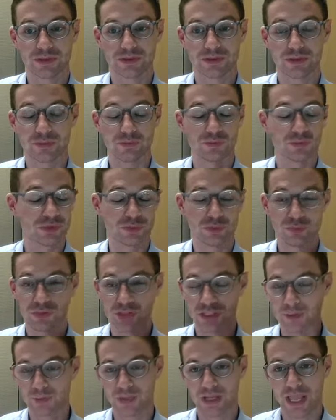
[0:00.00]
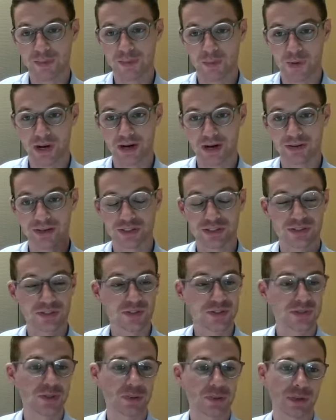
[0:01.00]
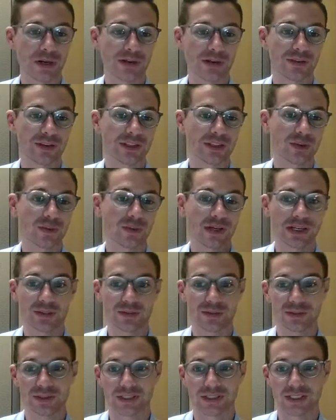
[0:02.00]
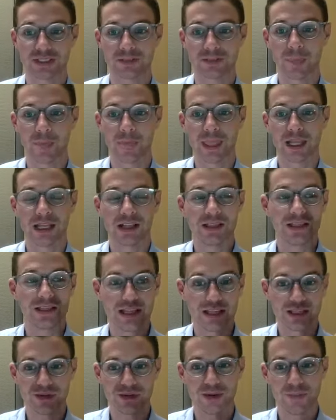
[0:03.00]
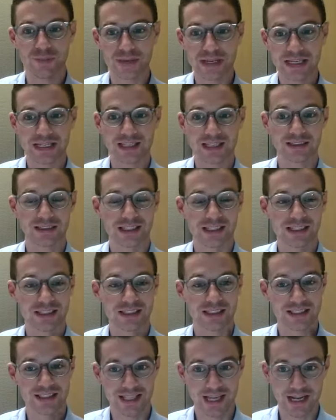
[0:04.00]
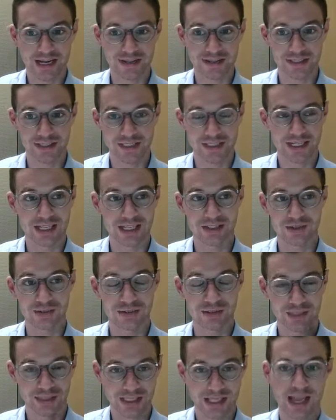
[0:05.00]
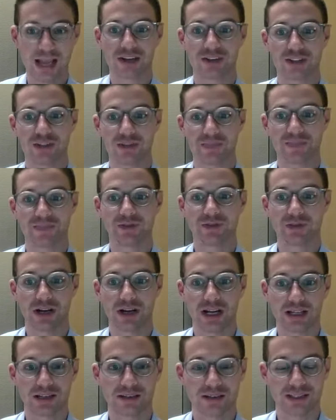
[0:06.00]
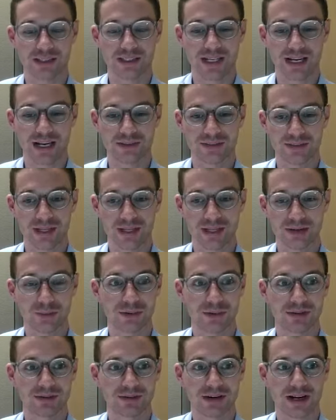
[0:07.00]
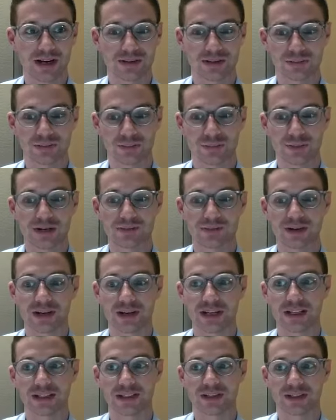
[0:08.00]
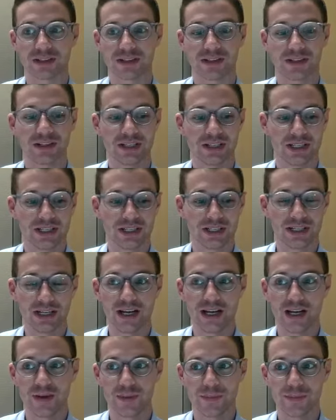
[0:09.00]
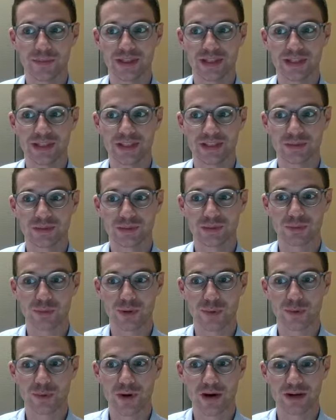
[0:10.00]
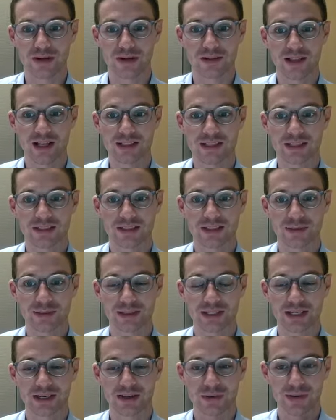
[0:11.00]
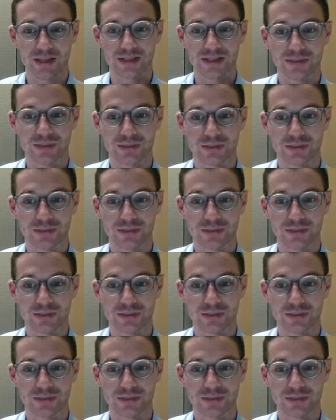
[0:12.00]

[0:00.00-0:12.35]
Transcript: you just became aware of it. As soon as you're aware of it, you were interested. Then you immediately desired it, and you took the action, right? The desire is like whenever I saw these Warby Parker glasses, I was like, okay, these